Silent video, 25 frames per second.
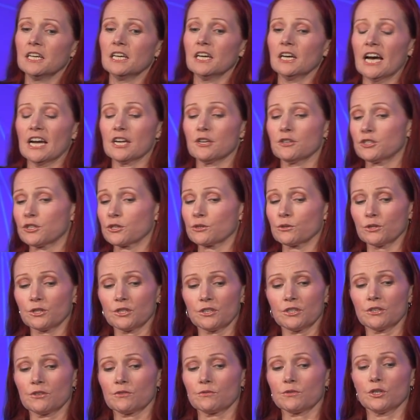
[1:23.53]
I used to go to
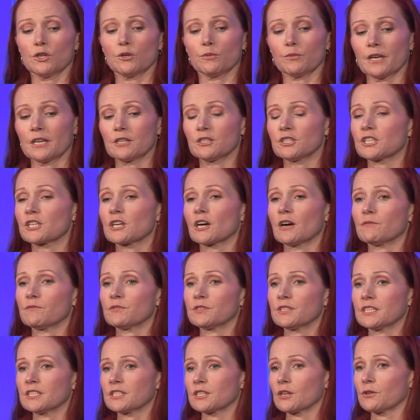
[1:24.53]
the renewable energy
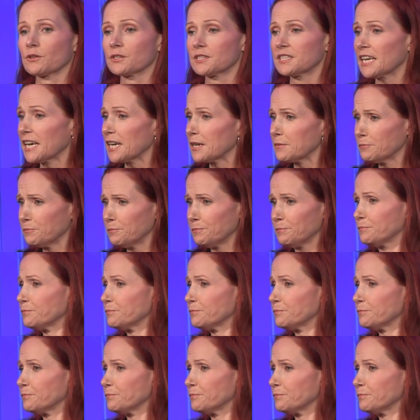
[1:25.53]
conferences all the time.